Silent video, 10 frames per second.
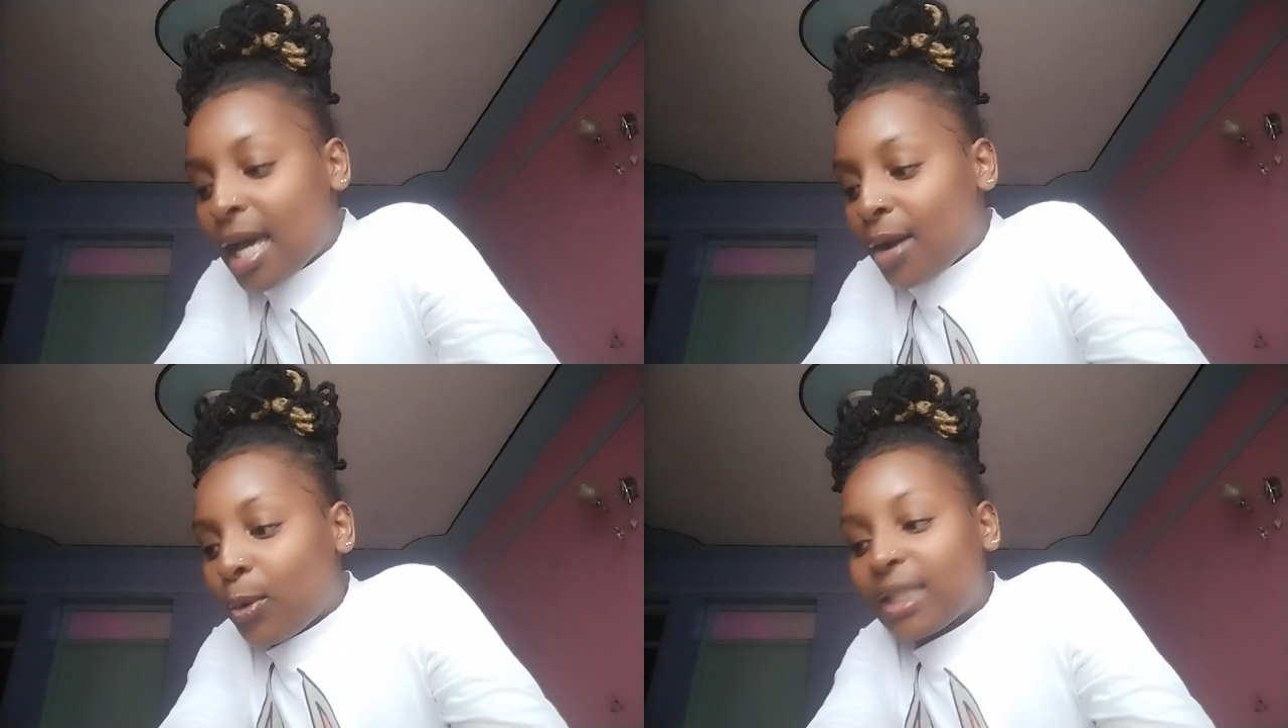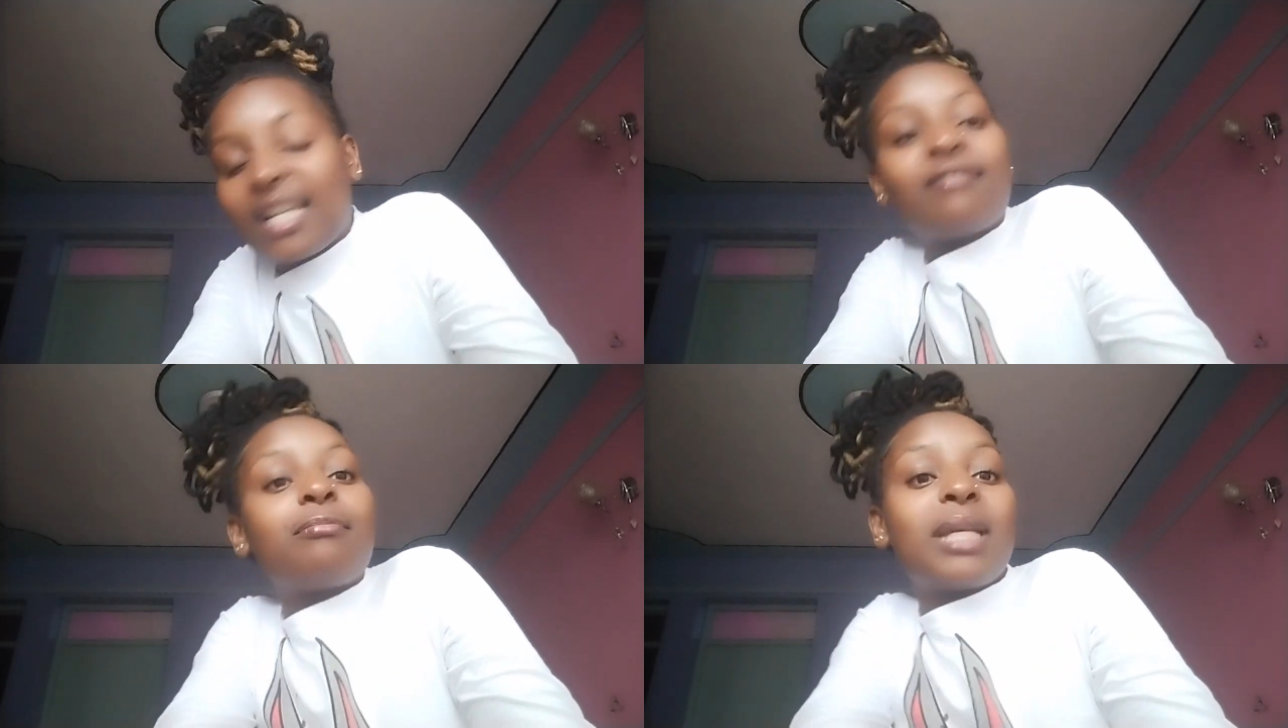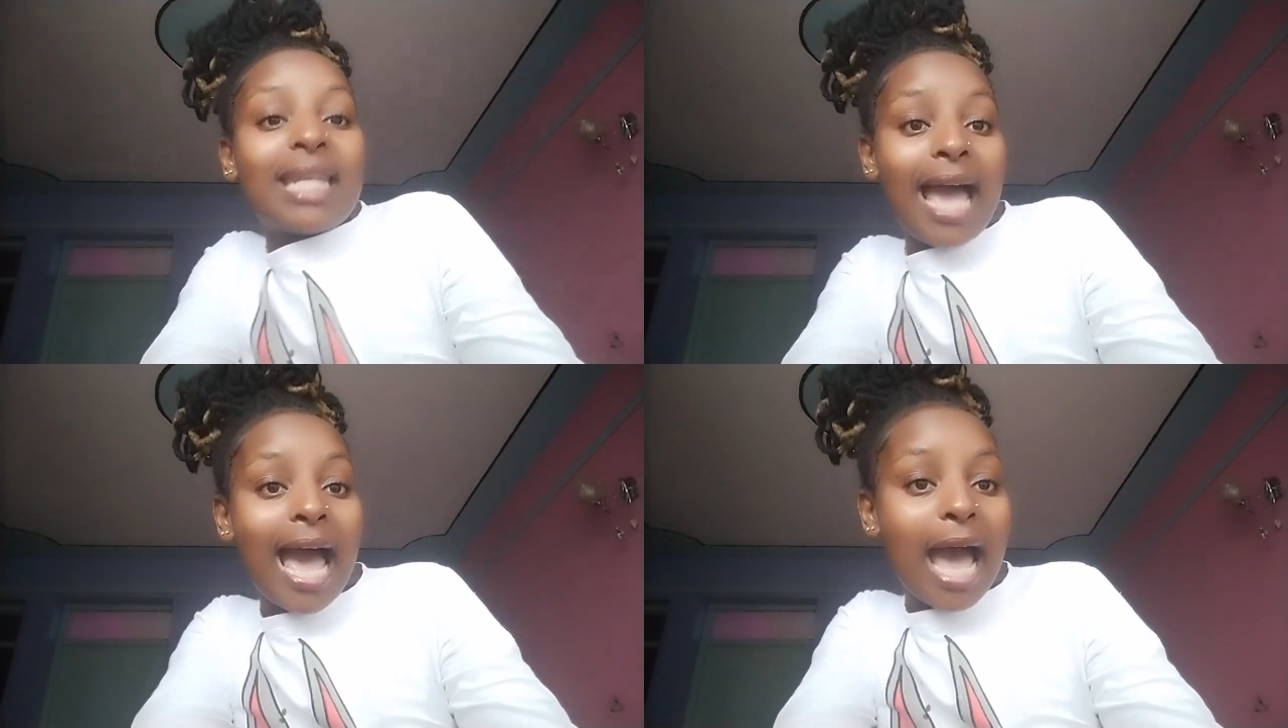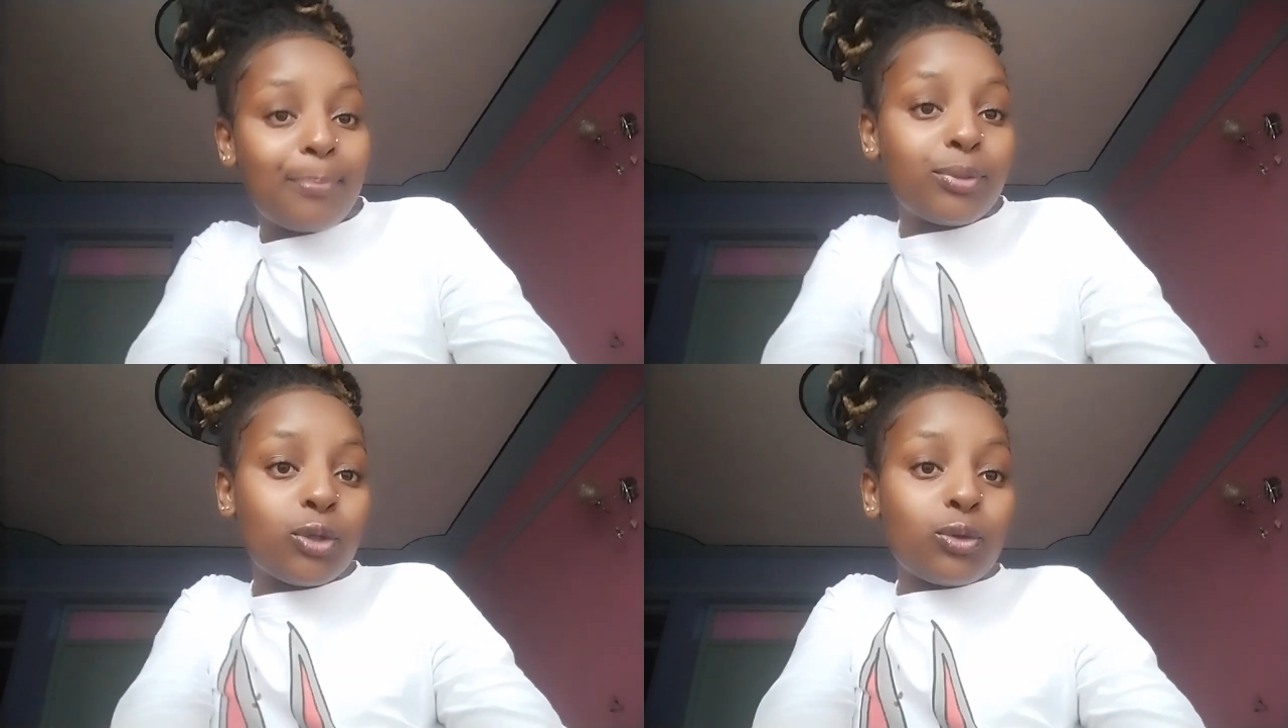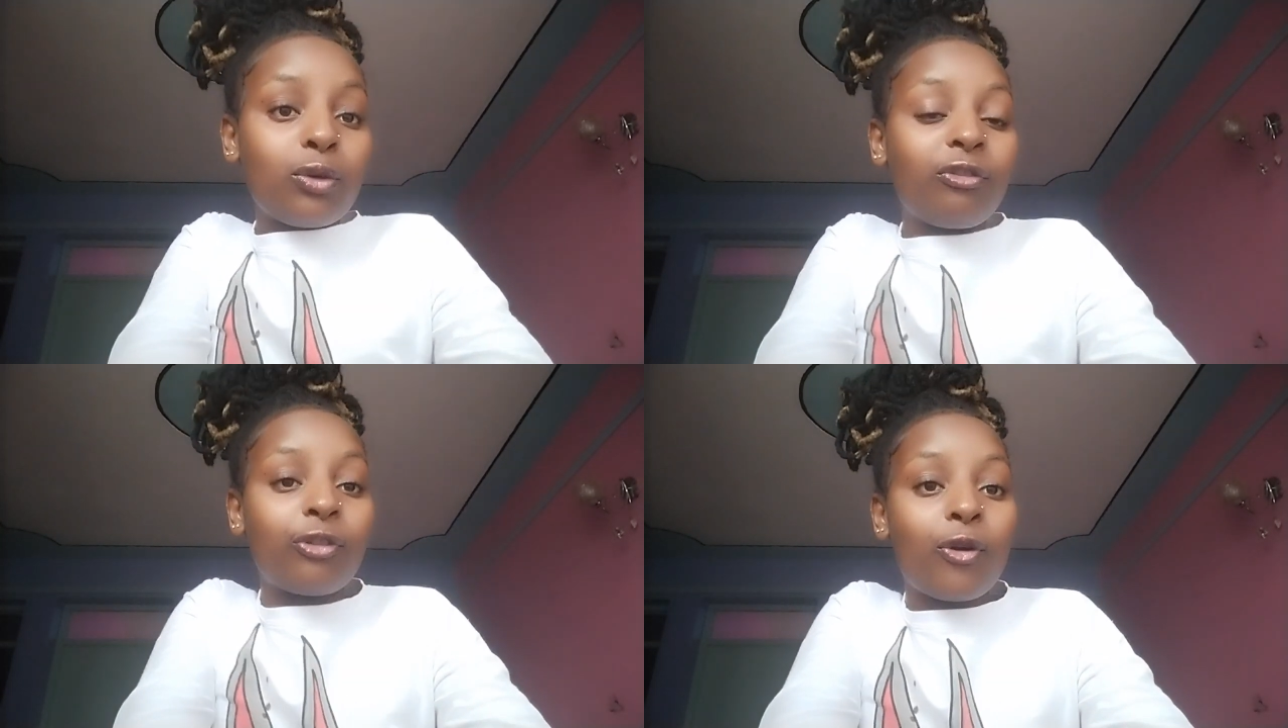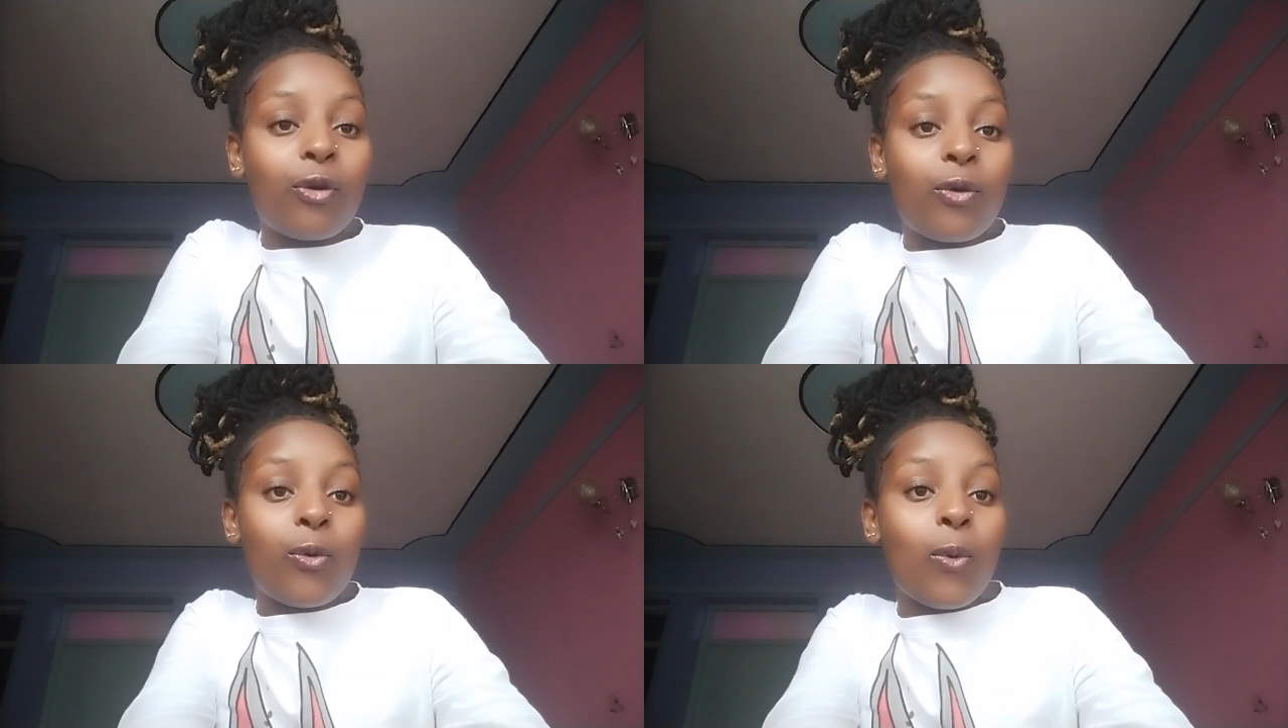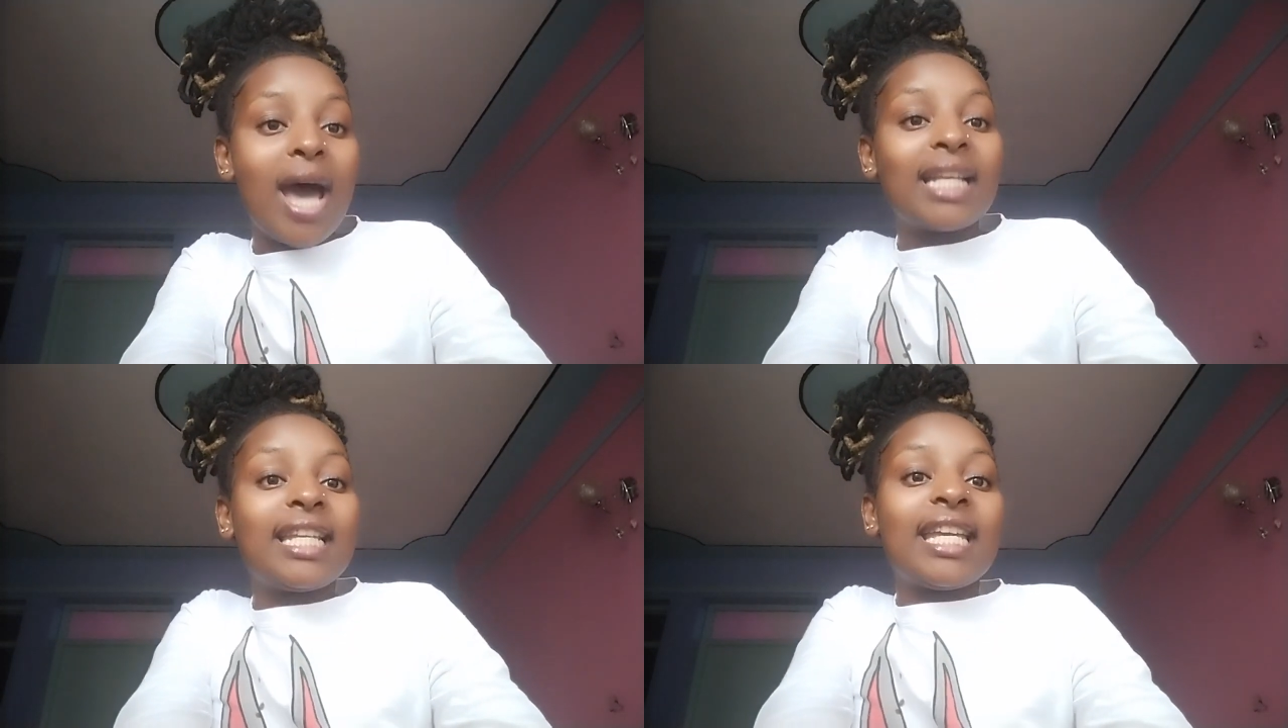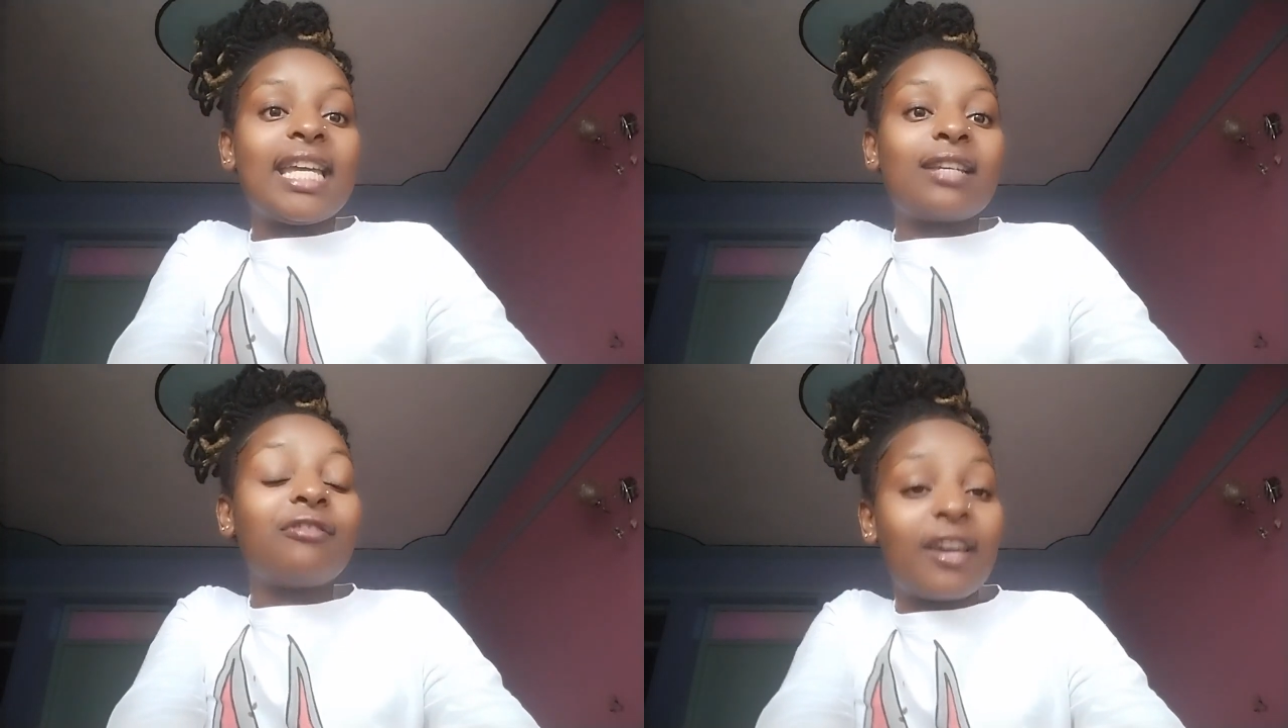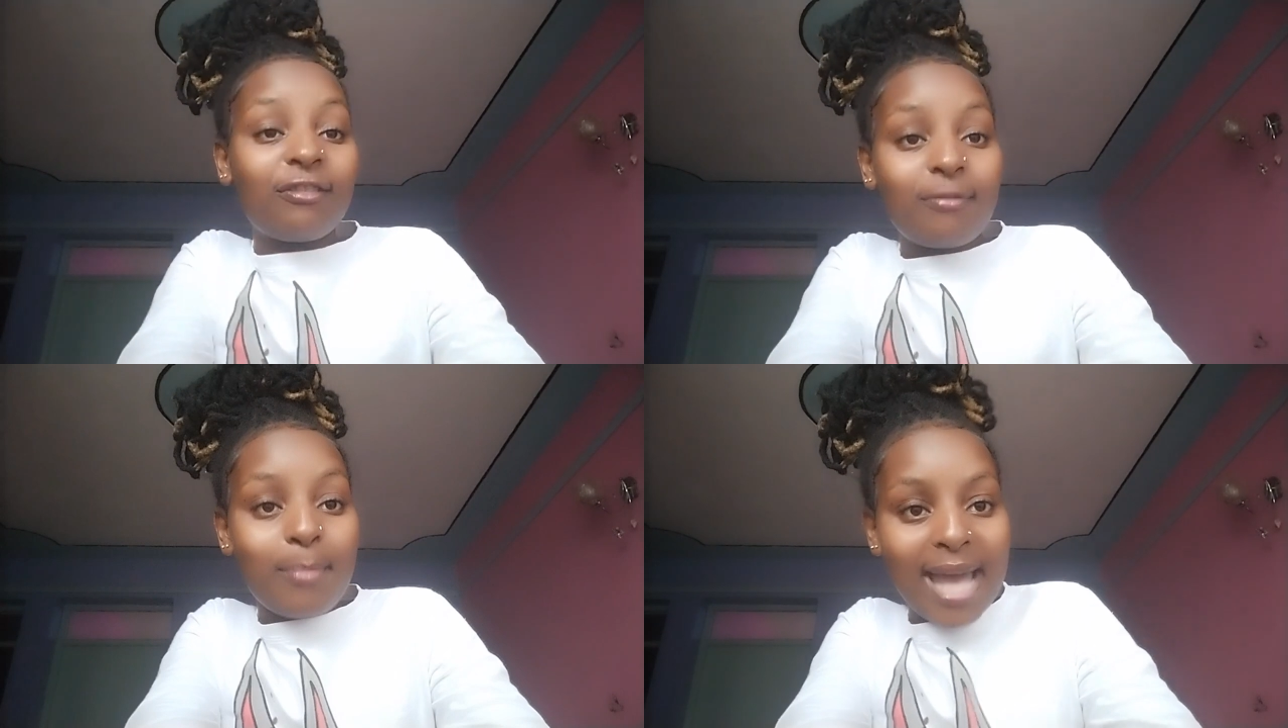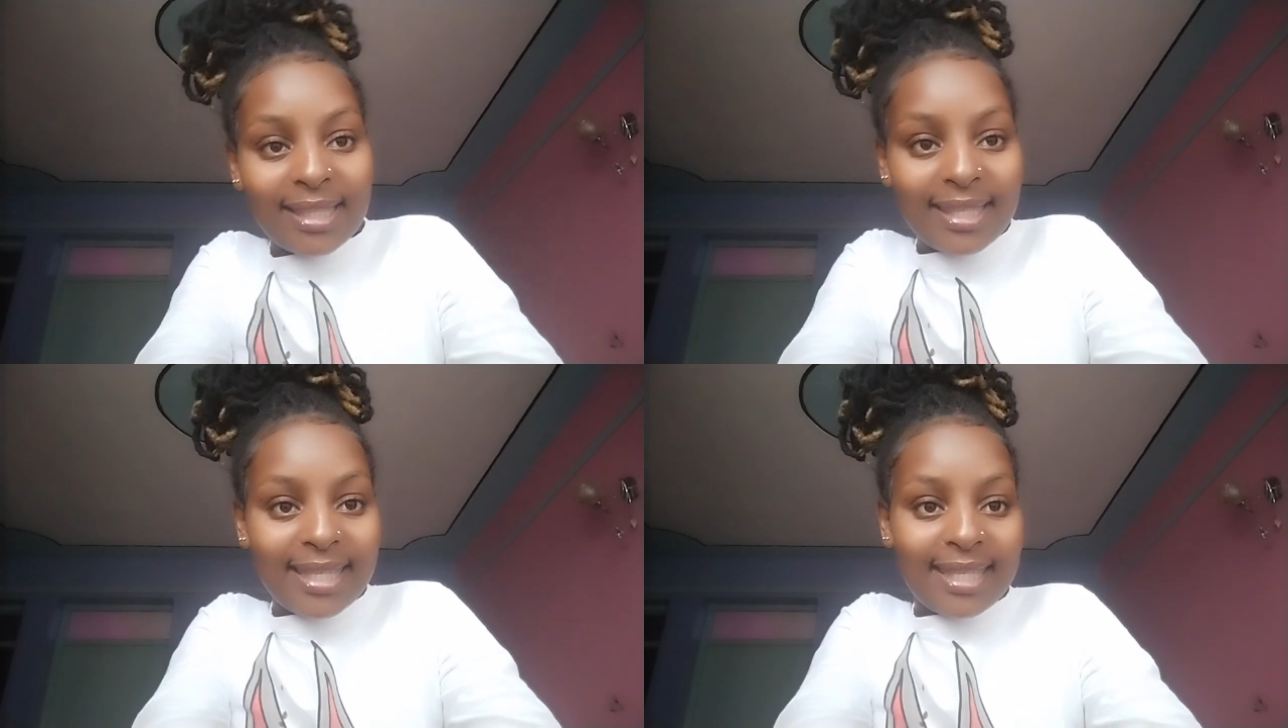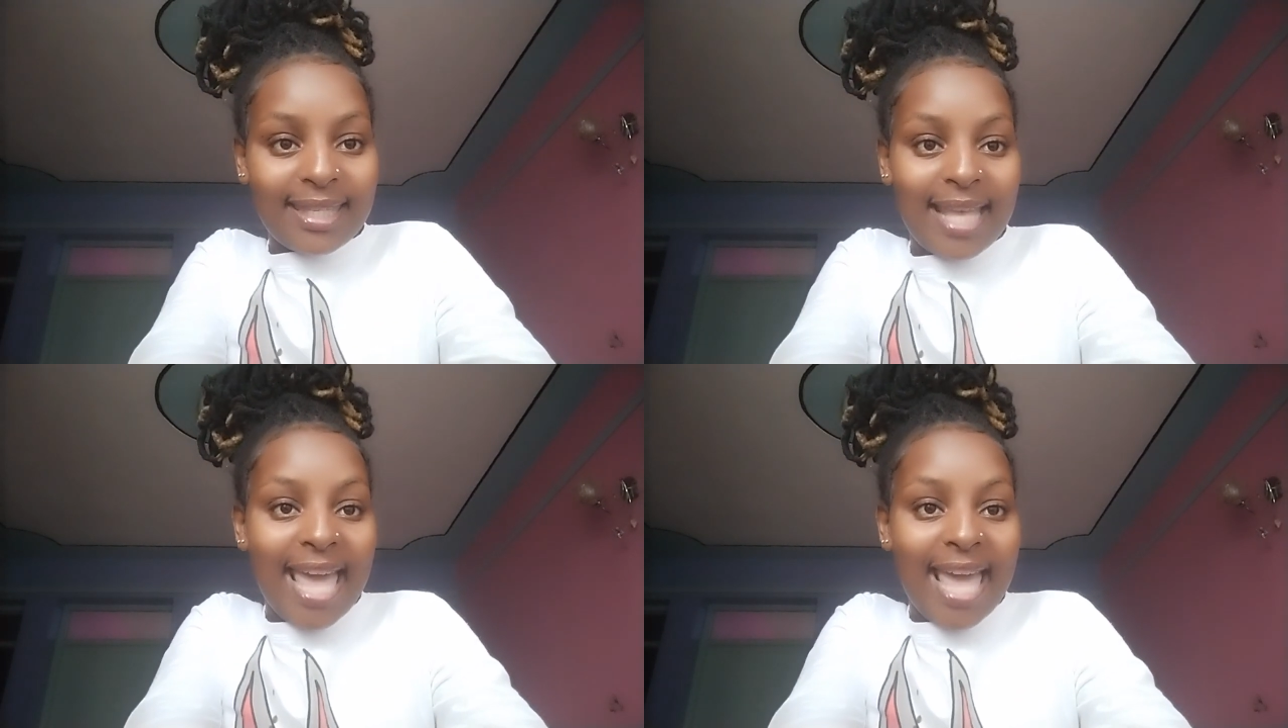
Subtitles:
what I've been up to for 1 year and 5 months.